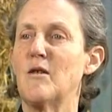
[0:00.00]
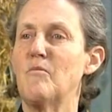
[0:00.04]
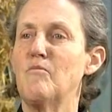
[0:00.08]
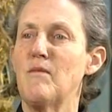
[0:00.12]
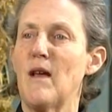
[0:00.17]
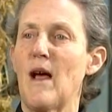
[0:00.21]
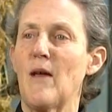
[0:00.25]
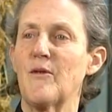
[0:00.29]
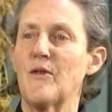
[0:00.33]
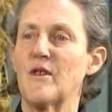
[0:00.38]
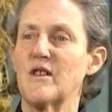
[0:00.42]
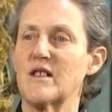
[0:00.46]
the
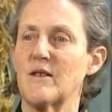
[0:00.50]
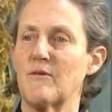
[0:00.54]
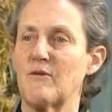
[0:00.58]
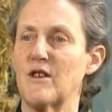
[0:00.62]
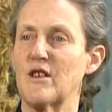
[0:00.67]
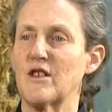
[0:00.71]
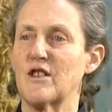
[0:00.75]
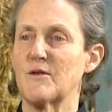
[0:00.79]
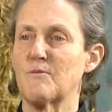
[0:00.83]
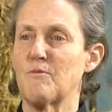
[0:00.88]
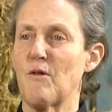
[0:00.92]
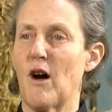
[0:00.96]
methods of an
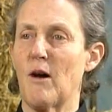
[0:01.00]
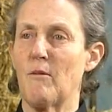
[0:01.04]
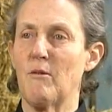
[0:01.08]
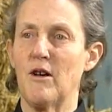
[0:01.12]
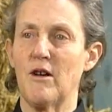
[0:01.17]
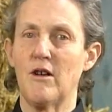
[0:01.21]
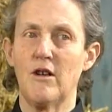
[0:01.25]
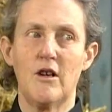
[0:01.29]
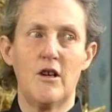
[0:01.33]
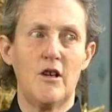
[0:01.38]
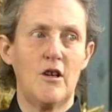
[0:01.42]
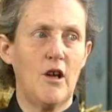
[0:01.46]
experiment.
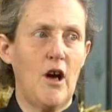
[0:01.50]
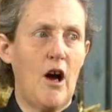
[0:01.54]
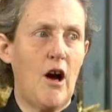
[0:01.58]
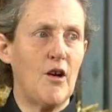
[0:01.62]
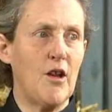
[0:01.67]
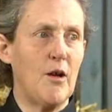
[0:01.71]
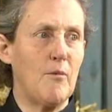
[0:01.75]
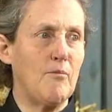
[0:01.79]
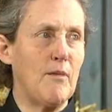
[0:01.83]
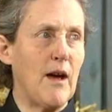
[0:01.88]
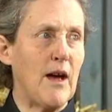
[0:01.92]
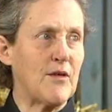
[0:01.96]
Are
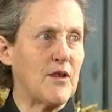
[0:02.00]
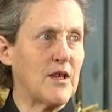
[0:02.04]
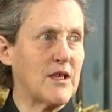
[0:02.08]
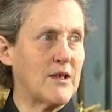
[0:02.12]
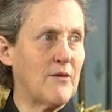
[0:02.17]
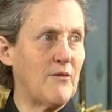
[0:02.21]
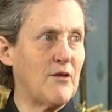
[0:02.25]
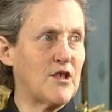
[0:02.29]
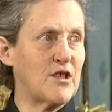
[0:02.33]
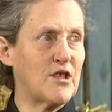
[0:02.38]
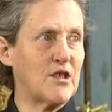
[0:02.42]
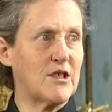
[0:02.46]
the methods
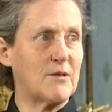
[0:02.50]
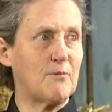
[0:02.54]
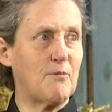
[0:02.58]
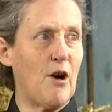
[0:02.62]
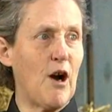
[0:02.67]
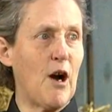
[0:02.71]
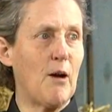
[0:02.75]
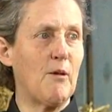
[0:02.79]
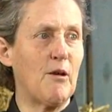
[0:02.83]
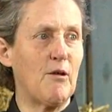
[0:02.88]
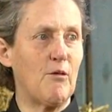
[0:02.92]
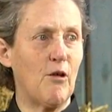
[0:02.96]
of this
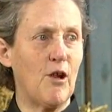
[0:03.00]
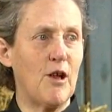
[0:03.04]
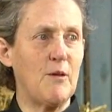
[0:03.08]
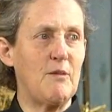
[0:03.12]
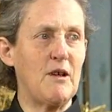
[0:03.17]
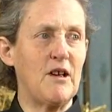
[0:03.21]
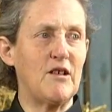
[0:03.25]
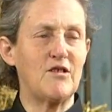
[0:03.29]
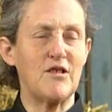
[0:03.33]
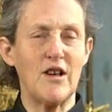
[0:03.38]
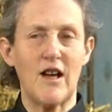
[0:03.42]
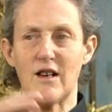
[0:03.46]
experiment really
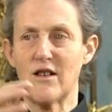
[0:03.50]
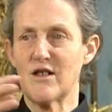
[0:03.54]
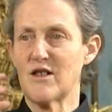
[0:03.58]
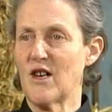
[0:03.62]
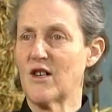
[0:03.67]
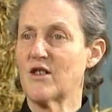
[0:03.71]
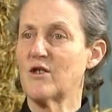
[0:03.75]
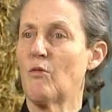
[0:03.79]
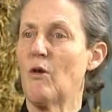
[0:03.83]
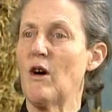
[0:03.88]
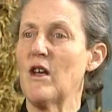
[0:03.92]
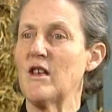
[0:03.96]
being done in
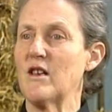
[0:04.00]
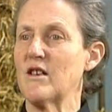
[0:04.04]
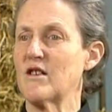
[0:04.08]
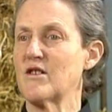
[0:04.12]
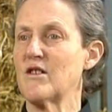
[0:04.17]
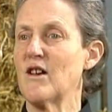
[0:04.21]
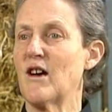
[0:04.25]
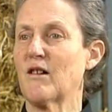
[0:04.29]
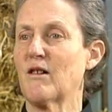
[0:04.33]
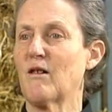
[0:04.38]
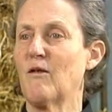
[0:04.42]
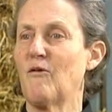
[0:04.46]
such a way that it's
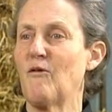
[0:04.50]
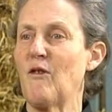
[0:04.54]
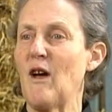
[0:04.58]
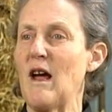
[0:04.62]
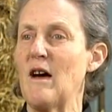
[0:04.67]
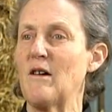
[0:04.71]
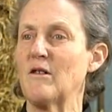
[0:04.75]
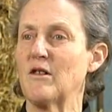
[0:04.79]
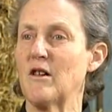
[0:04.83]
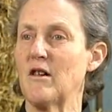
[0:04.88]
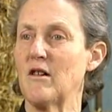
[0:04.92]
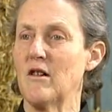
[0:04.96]
not
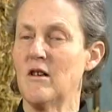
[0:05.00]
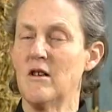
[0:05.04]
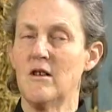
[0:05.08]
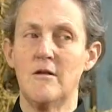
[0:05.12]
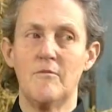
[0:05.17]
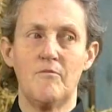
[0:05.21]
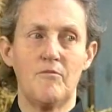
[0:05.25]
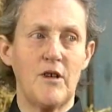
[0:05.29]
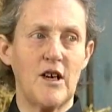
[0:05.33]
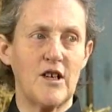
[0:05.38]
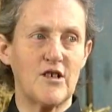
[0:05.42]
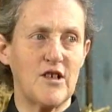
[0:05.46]
confounded?
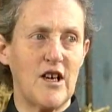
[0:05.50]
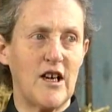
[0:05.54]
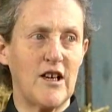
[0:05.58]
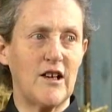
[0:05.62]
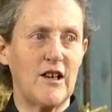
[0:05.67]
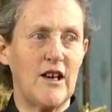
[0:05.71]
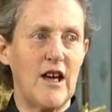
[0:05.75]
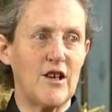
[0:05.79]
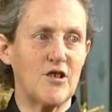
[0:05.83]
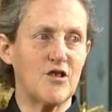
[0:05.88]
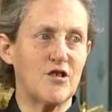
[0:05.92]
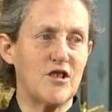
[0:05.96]
because I
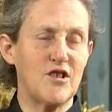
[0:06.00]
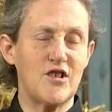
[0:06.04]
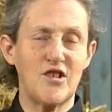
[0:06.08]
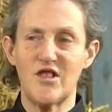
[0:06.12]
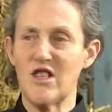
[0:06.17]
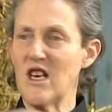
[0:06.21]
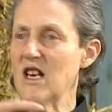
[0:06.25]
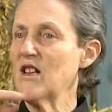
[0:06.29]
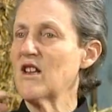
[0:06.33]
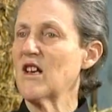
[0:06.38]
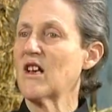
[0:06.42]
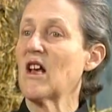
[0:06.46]
can actually
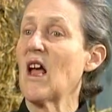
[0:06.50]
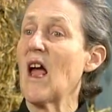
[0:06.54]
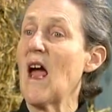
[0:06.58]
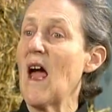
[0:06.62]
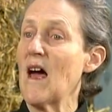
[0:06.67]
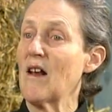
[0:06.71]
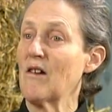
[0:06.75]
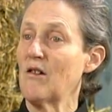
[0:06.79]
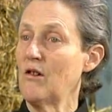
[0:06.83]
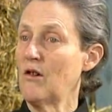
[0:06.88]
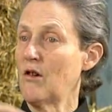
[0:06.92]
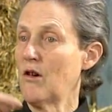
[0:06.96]
see the
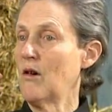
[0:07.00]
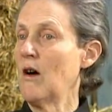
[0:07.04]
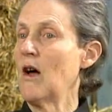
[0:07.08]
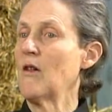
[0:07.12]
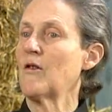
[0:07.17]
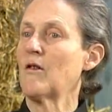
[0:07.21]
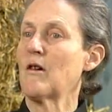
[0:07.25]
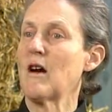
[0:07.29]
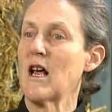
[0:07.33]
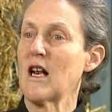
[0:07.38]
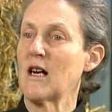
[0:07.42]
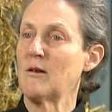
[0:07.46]
cattle or
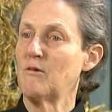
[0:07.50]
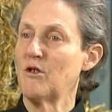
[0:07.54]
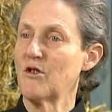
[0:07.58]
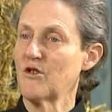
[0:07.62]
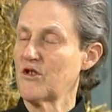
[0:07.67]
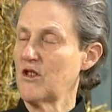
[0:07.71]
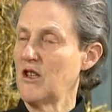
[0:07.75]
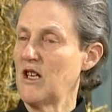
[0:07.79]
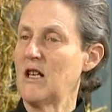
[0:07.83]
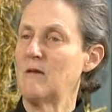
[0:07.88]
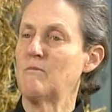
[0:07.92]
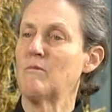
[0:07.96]
other
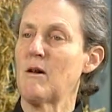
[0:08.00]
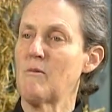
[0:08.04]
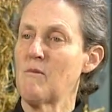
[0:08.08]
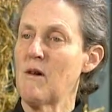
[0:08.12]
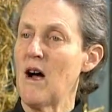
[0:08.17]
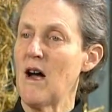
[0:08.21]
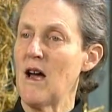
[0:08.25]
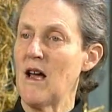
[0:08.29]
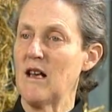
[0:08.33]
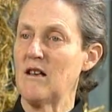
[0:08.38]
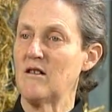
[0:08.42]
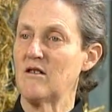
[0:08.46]
animals in my
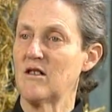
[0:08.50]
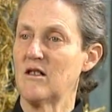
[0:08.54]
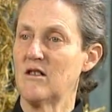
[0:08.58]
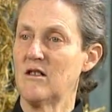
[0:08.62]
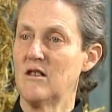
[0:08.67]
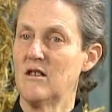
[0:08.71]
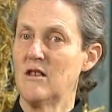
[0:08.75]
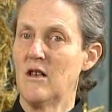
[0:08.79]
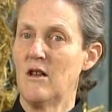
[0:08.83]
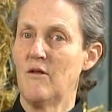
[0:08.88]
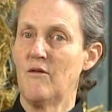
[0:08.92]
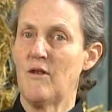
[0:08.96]
mind.
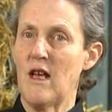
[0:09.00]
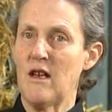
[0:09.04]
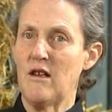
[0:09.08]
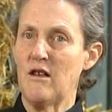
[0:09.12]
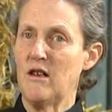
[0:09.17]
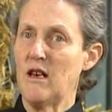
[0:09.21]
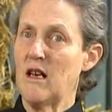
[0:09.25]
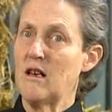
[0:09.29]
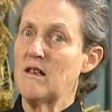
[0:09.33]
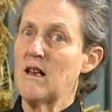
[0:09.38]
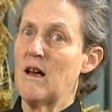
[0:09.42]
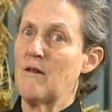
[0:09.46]
Then you
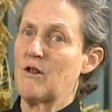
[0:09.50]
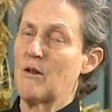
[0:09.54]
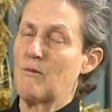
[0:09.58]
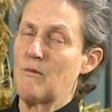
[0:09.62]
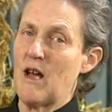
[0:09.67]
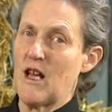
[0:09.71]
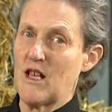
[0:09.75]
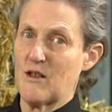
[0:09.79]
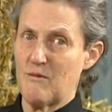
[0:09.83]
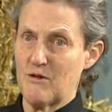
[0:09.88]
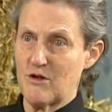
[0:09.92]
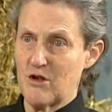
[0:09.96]
need to have the
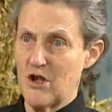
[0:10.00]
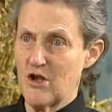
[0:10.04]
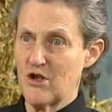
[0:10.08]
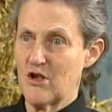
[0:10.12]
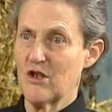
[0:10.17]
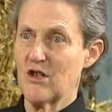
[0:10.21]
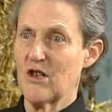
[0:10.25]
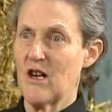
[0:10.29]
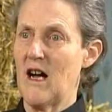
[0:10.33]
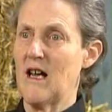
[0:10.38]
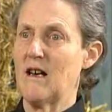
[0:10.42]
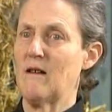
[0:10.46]

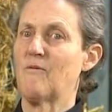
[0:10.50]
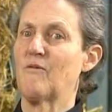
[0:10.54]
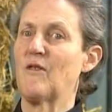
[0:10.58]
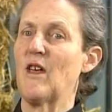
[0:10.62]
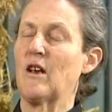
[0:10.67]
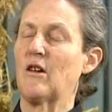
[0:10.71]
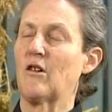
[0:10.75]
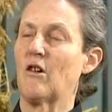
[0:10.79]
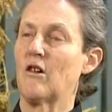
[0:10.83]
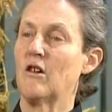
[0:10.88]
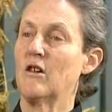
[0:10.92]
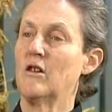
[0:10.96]
mathematician kind of
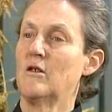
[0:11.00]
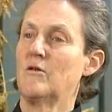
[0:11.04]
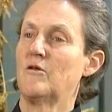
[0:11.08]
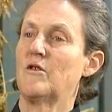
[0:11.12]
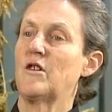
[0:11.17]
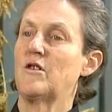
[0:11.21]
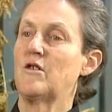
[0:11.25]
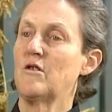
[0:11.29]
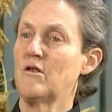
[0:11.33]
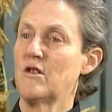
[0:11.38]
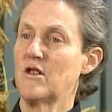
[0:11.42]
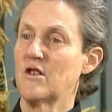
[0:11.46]
thinker
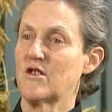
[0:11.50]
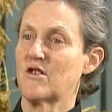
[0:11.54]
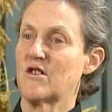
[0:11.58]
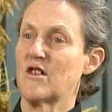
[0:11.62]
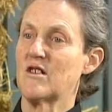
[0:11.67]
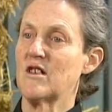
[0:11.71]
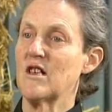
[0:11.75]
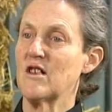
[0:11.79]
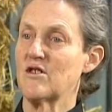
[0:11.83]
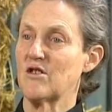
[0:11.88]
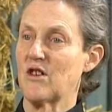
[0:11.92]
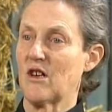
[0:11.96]
to do the
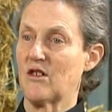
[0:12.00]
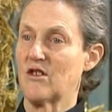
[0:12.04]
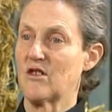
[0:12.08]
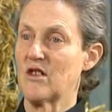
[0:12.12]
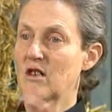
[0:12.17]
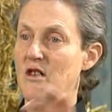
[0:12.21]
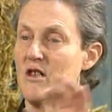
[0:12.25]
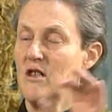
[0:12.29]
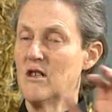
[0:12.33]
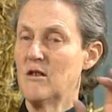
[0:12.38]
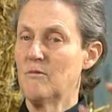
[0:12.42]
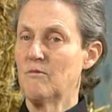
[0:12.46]
statistics.
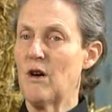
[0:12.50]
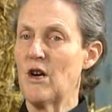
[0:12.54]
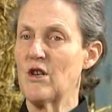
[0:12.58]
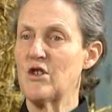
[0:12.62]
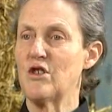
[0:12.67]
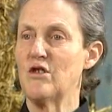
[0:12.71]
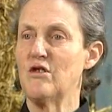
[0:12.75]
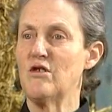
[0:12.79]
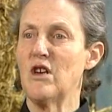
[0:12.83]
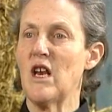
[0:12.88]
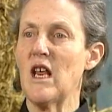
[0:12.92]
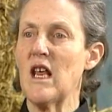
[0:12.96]
But
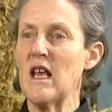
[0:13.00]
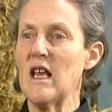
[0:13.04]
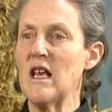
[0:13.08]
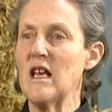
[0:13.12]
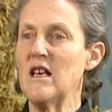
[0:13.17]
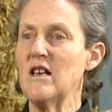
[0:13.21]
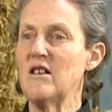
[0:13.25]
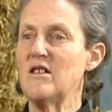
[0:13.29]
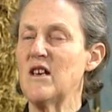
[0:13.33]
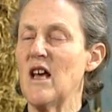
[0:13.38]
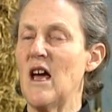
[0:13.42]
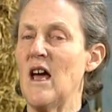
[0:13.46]
you
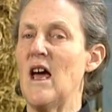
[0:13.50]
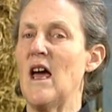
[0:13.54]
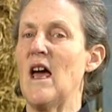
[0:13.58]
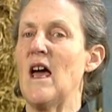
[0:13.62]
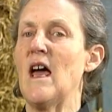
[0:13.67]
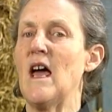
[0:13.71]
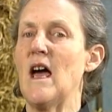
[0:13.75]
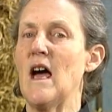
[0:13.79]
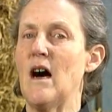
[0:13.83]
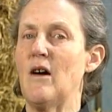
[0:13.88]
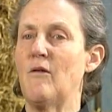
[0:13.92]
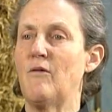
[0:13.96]
need to
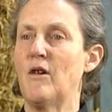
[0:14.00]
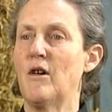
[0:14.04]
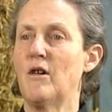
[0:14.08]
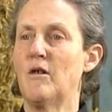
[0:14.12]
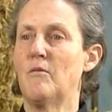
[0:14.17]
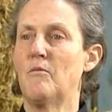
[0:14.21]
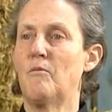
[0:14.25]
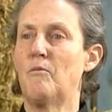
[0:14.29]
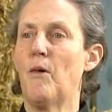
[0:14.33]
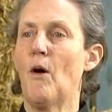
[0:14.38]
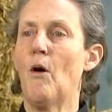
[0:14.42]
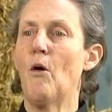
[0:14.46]
have
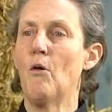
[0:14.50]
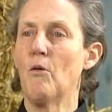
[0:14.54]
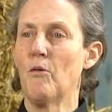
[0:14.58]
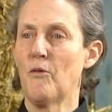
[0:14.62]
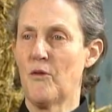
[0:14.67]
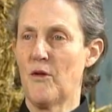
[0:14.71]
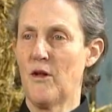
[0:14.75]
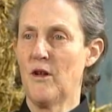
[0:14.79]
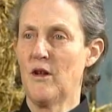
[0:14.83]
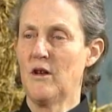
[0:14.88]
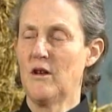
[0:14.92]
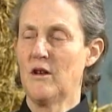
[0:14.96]

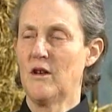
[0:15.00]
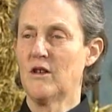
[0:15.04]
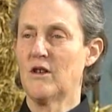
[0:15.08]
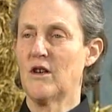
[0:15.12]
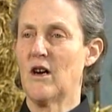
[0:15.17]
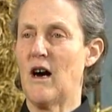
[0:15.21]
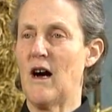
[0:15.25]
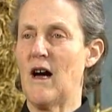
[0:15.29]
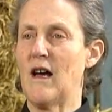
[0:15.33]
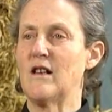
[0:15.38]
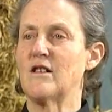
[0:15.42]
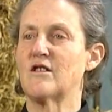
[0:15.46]
both
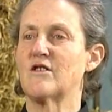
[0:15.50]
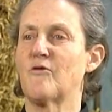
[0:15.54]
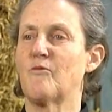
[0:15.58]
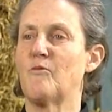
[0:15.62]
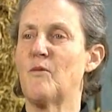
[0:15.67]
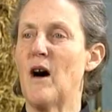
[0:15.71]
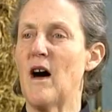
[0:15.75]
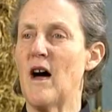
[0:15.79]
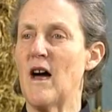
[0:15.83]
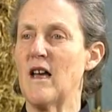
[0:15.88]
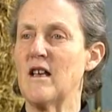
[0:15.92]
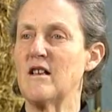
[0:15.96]
kinds of
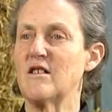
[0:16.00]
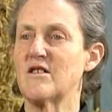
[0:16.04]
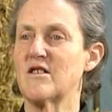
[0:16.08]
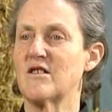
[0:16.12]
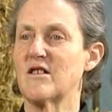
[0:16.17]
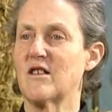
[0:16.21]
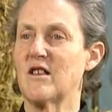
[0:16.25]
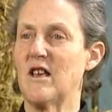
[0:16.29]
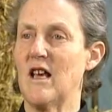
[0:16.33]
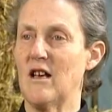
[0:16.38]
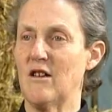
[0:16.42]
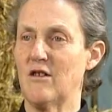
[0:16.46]
minds
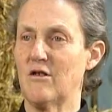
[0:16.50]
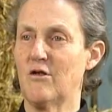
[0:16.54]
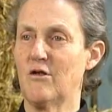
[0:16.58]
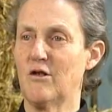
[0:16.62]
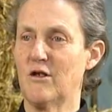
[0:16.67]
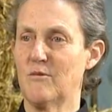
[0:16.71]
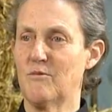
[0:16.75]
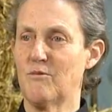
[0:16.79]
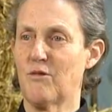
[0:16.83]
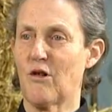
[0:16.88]
to get good